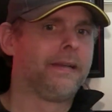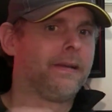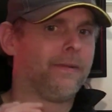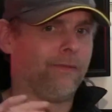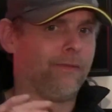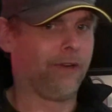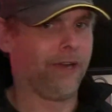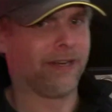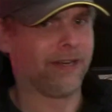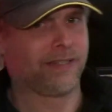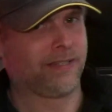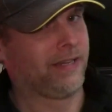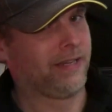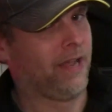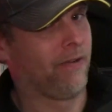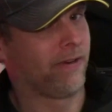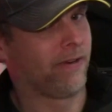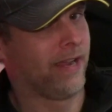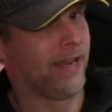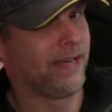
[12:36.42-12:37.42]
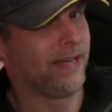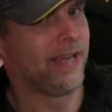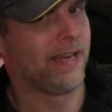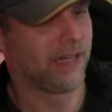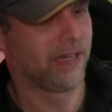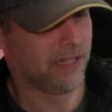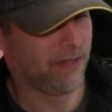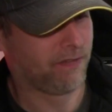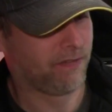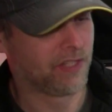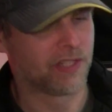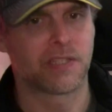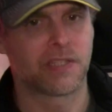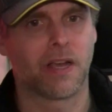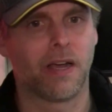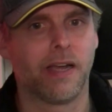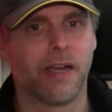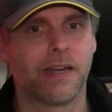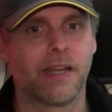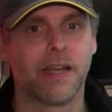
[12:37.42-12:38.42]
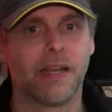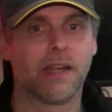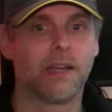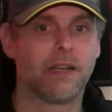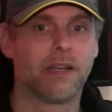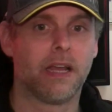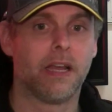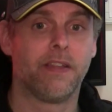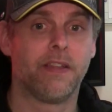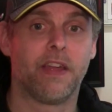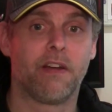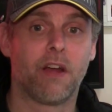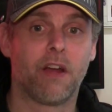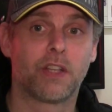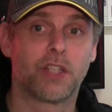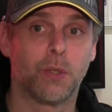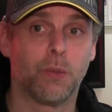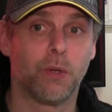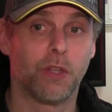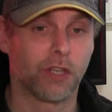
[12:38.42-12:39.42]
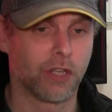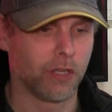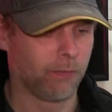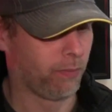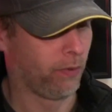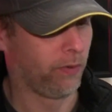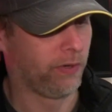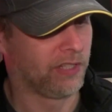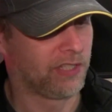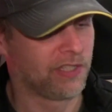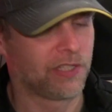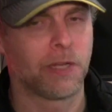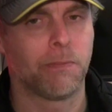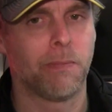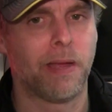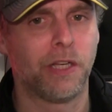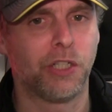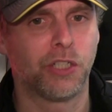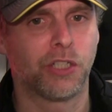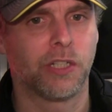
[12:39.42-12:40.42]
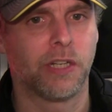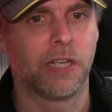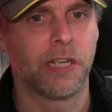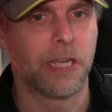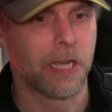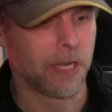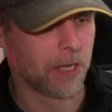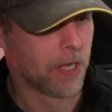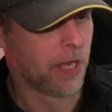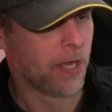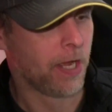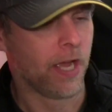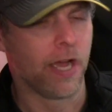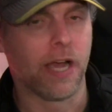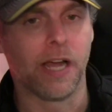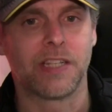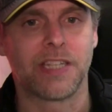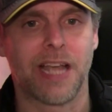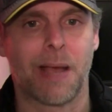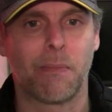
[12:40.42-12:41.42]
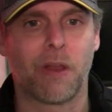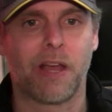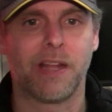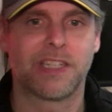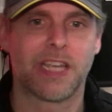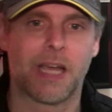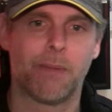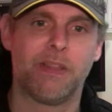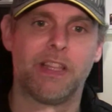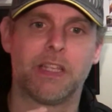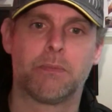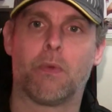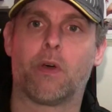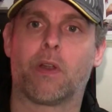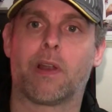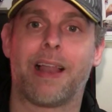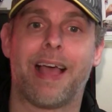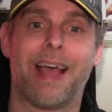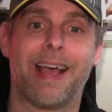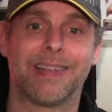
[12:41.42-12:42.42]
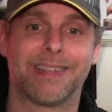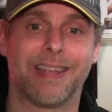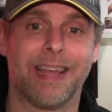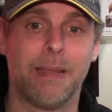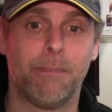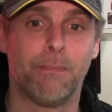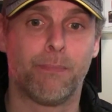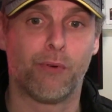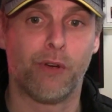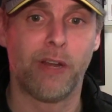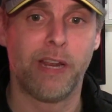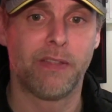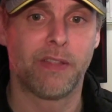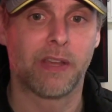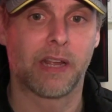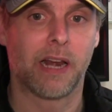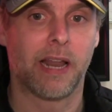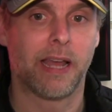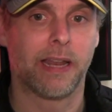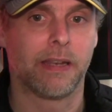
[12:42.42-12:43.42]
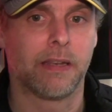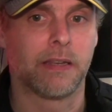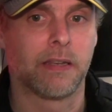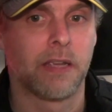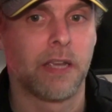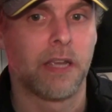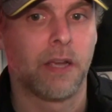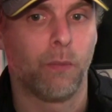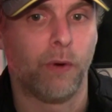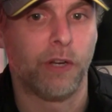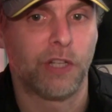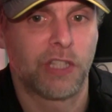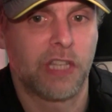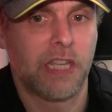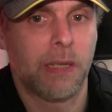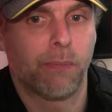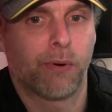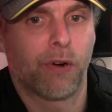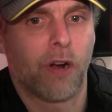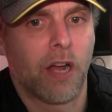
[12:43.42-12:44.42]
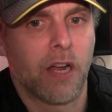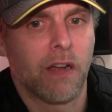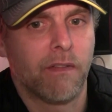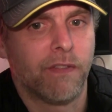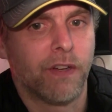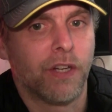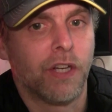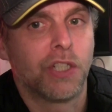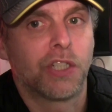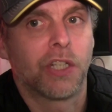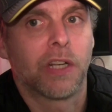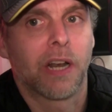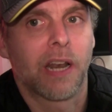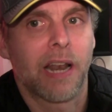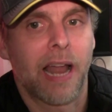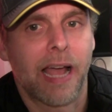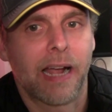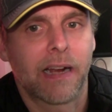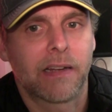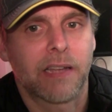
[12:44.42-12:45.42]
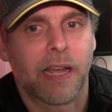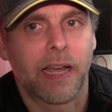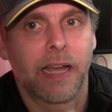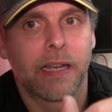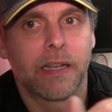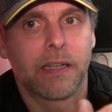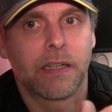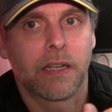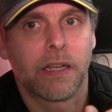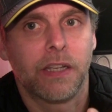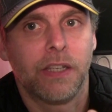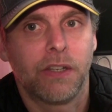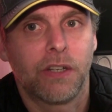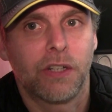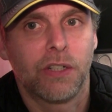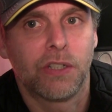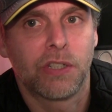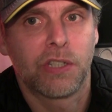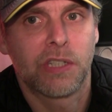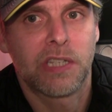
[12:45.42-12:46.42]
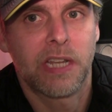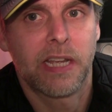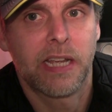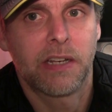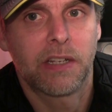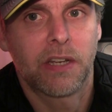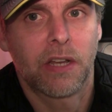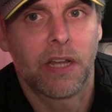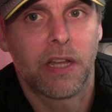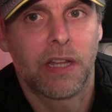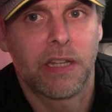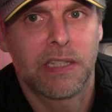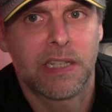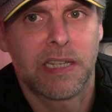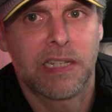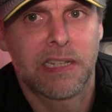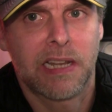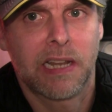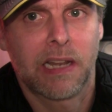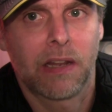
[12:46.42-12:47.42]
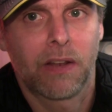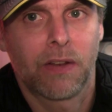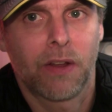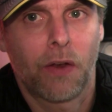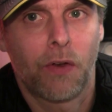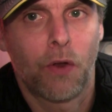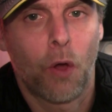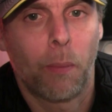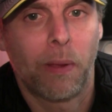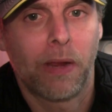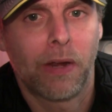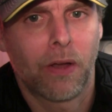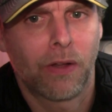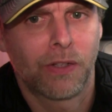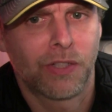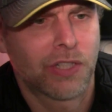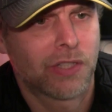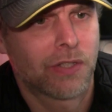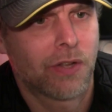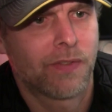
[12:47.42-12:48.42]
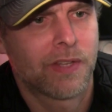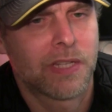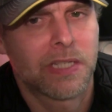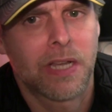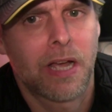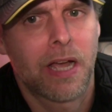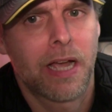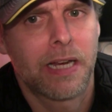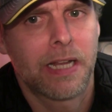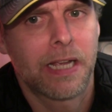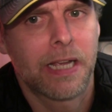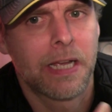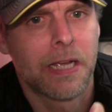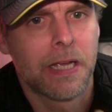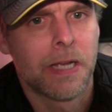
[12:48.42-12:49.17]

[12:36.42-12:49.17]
Right, okay, negatives aside, there are 2 other good points to mention here. Tamlite tell me this model has a breather gland, which the prior version lacked, and you can see it, it's this little knobbin just on the side here.